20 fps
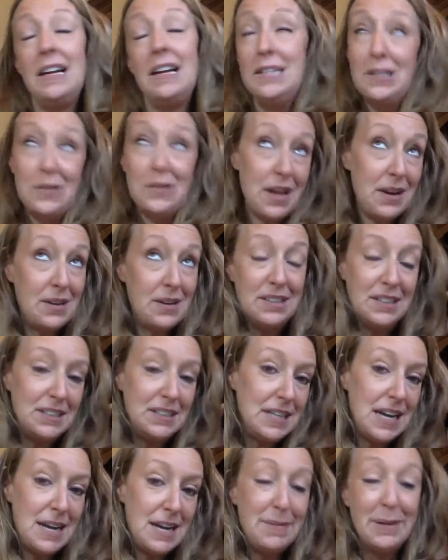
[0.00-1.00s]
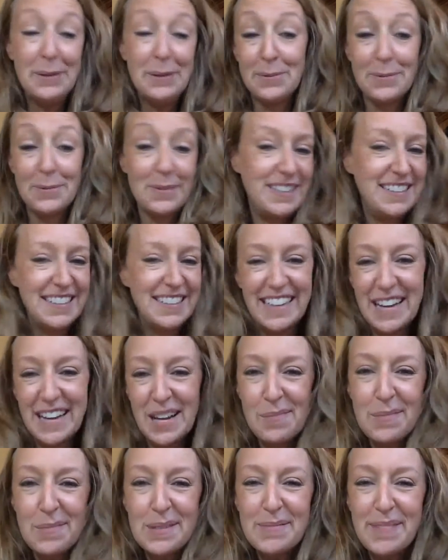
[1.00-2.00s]
do that all the time. It really
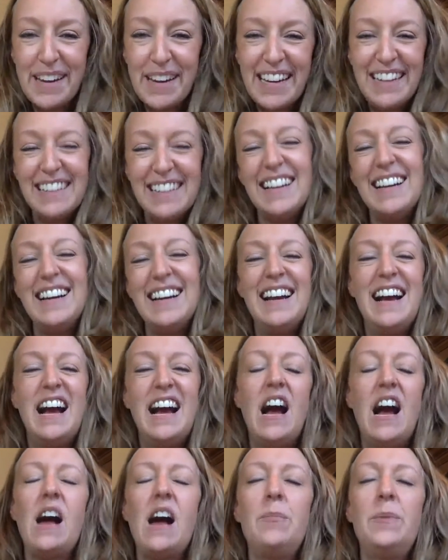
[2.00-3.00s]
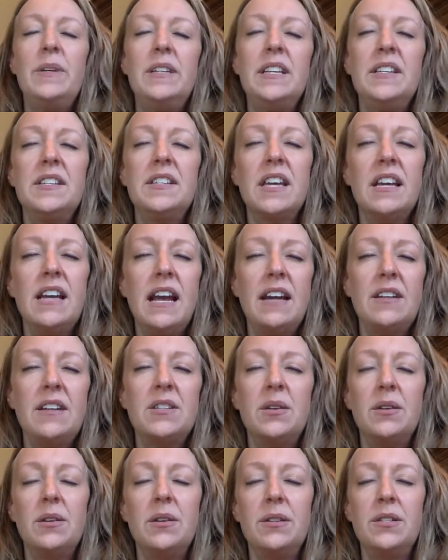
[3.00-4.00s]
helps me. But let's connect
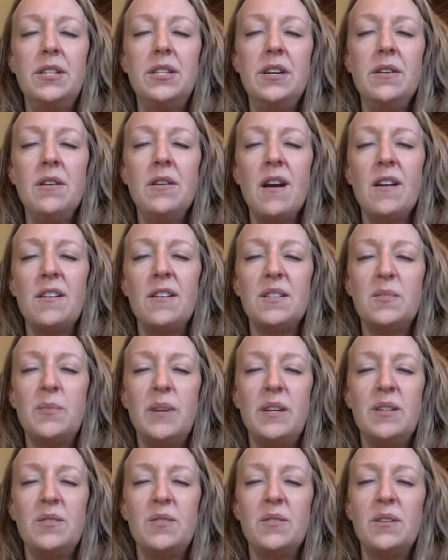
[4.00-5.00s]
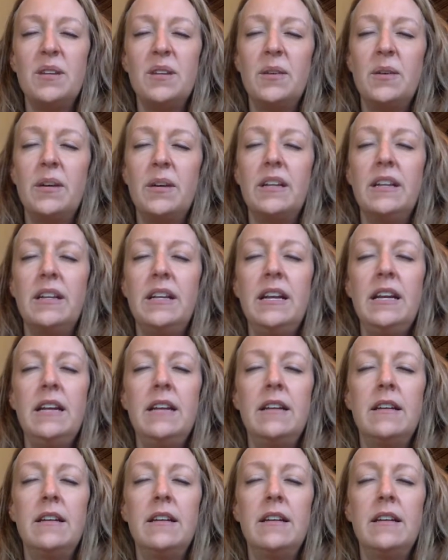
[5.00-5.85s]
to your heart space really quickly.